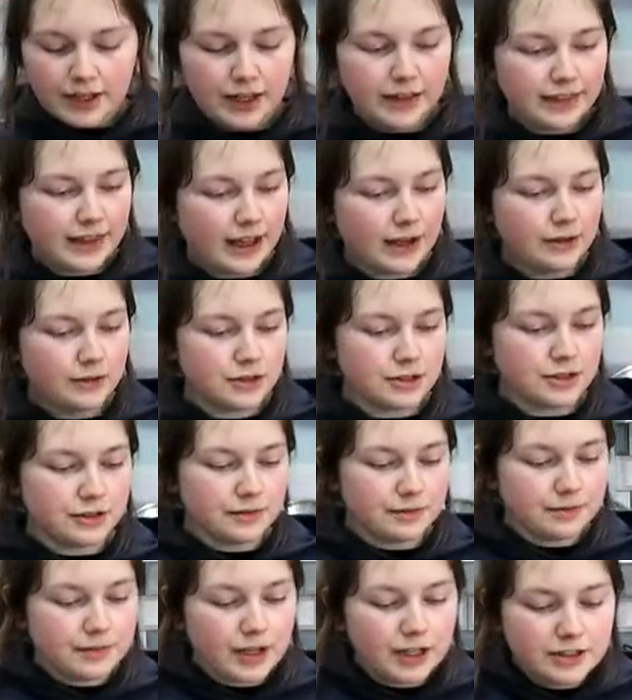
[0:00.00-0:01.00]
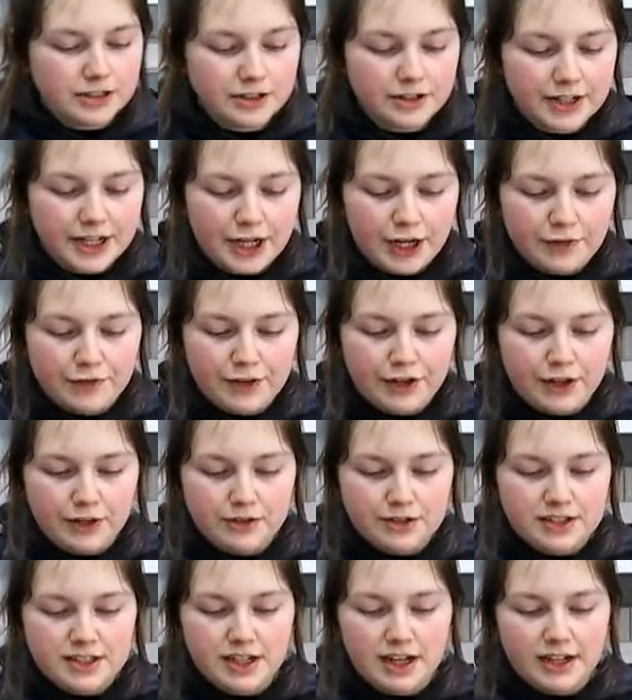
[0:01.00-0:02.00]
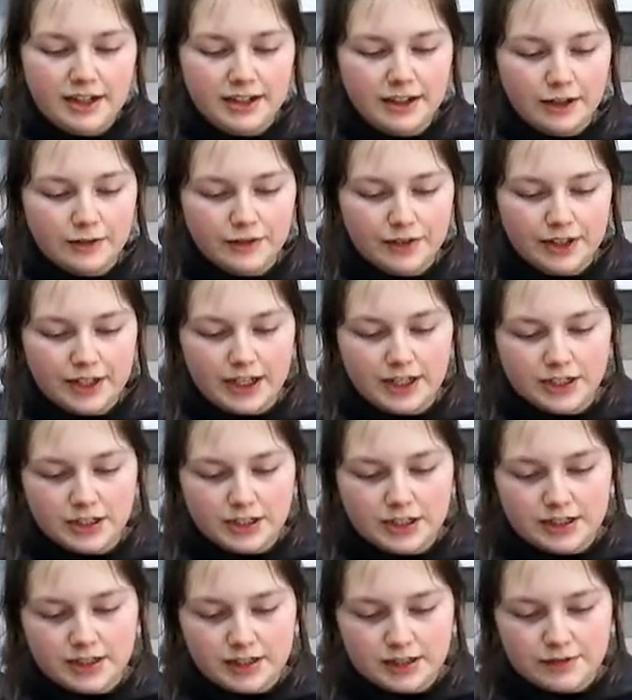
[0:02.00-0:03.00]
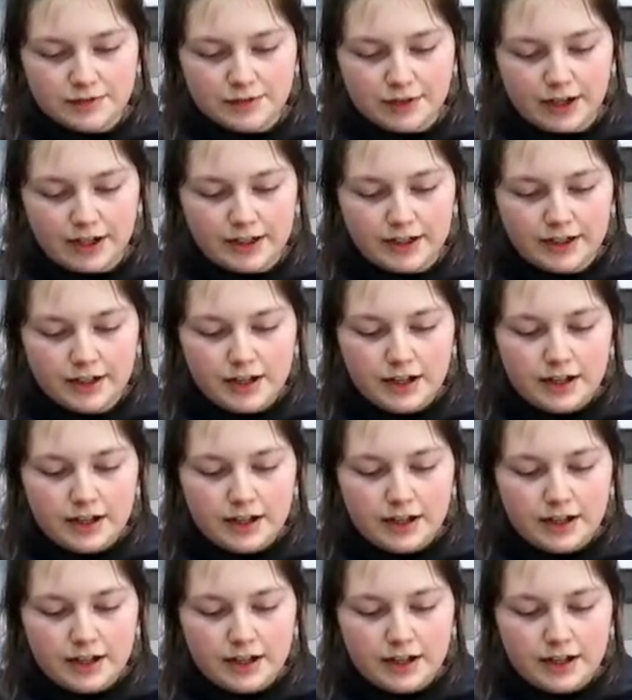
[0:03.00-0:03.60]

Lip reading: That'll do. I don't care if it goes slightly over the edges, that's fine.